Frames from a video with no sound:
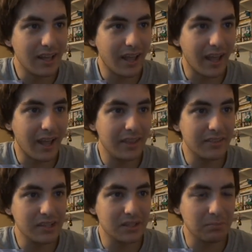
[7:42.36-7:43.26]
and
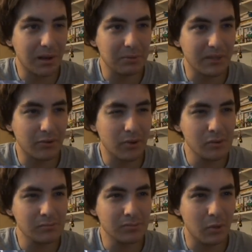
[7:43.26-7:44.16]
this is probably
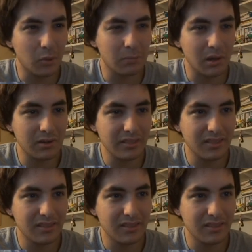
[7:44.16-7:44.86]
Chrom or Marth.